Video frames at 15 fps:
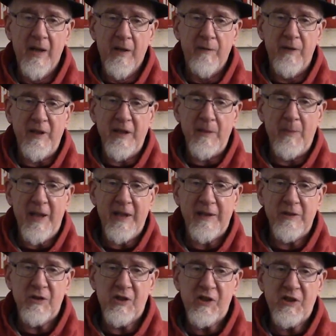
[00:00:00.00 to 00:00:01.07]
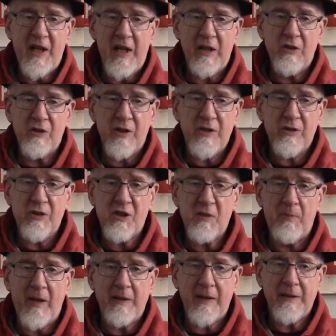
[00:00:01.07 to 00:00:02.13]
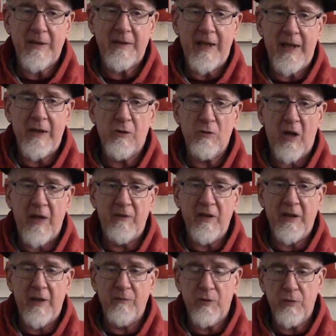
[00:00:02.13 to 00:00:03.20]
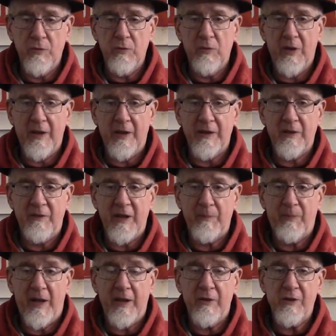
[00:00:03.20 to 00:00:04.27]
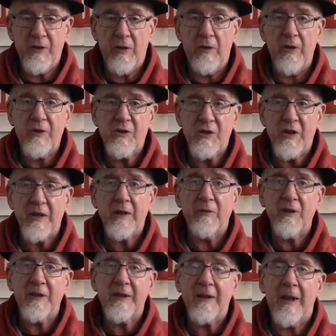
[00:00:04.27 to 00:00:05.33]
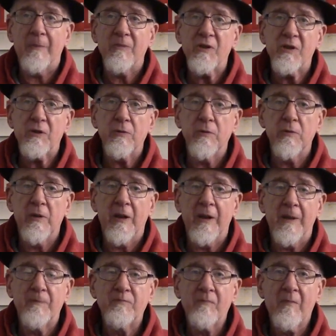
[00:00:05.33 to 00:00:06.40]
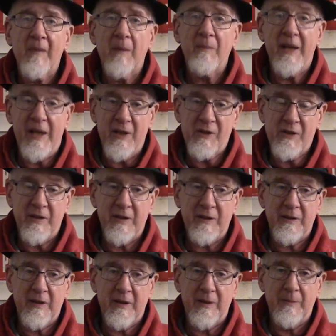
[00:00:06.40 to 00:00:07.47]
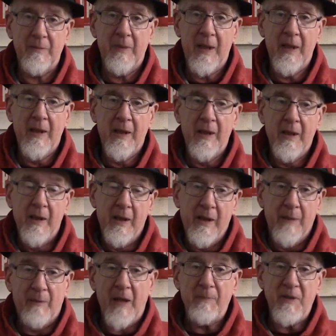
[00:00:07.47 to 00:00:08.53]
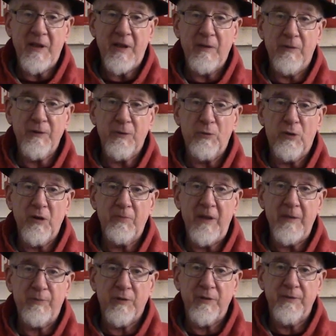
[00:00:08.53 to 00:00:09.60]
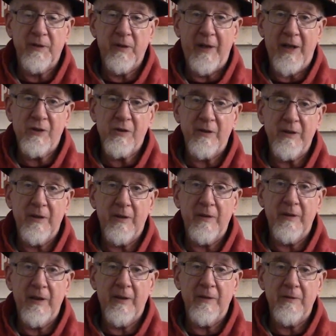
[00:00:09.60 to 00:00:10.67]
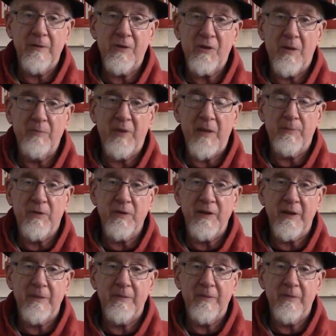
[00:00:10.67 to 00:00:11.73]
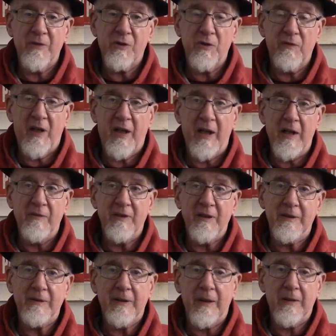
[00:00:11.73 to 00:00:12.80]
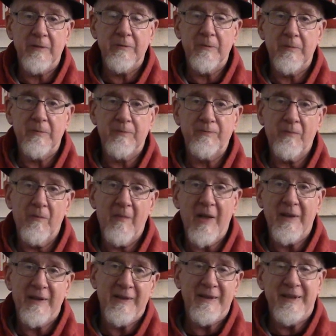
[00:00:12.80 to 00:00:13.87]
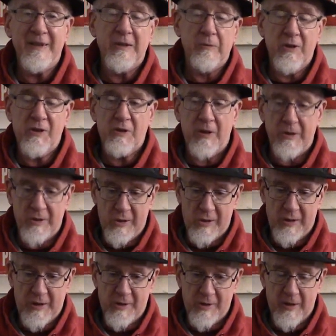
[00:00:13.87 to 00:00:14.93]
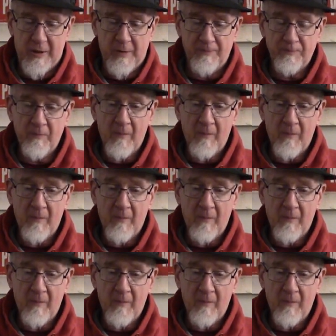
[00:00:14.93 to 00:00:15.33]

Vinny making stakes and just spending the day driving them through uh, the vampires' hearts until it comes to uh, pass that um, might be killing the wrong people. There actually are, you know, some people that survived and, you know, deal with certain shit. So